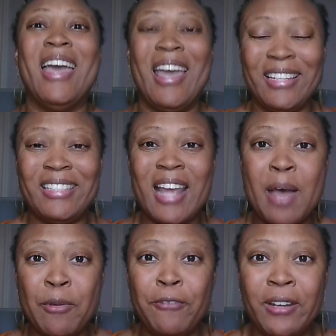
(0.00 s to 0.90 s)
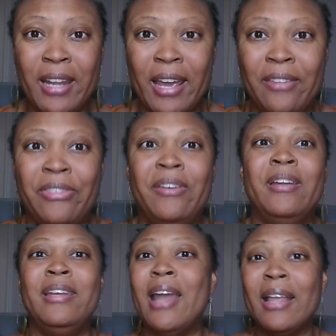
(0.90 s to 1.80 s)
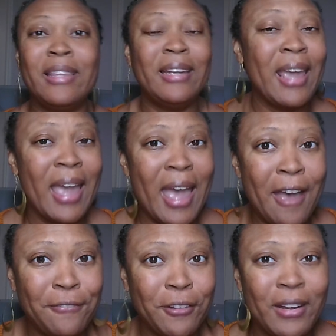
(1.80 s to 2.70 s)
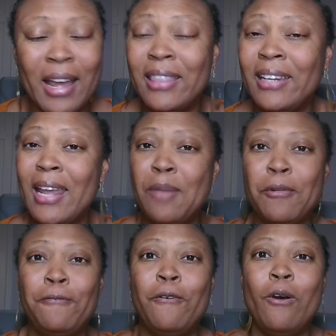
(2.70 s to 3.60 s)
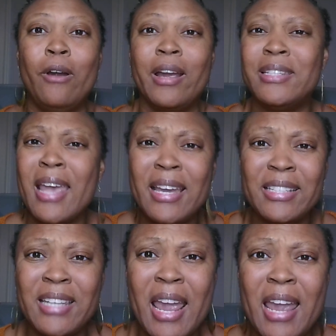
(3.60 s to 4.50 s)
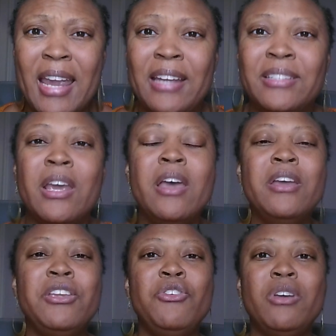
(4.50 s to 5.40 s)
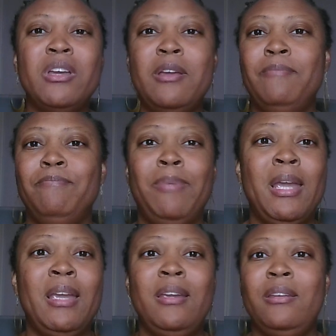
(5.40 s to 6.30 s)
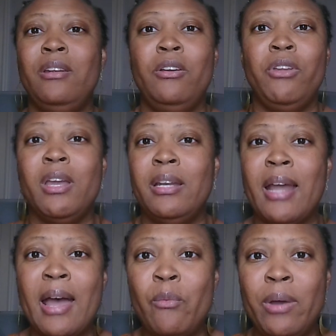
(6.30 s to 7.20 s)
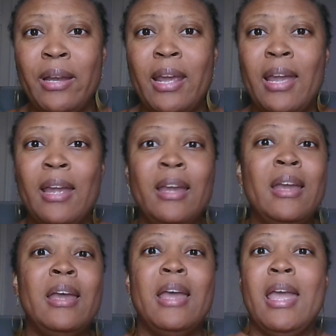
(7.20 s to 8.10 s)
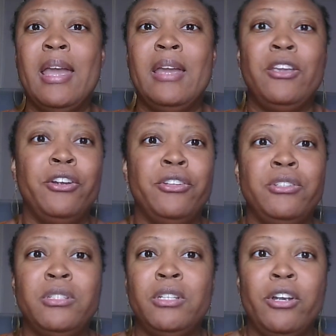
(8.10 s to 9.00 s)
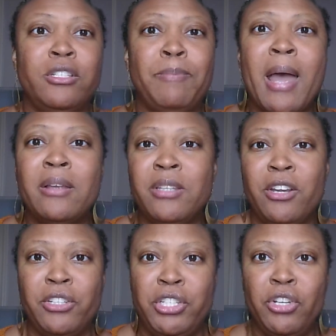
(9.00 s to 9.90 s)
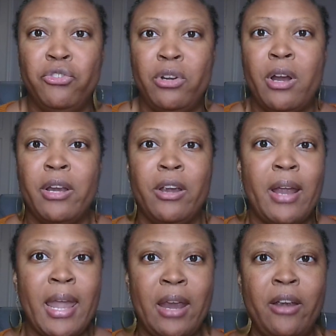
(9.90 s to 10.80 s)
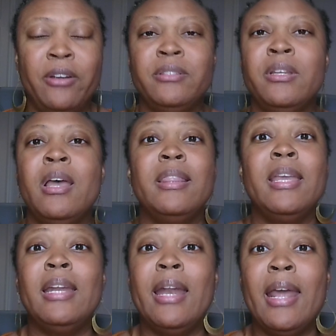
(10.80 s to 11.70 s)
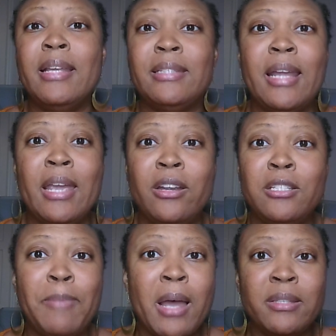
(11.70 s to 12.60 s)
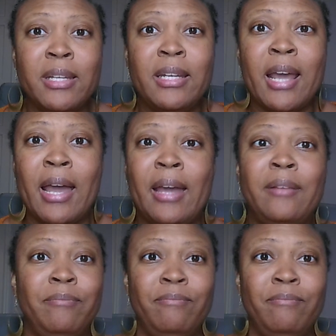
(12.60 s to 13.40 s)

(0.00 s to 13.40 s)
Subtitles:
at the time of your death, not the day after, not the day before, because that could change. You could be, you could die one day and your spouse and your children are your heirs. Then the next day your spouse could die.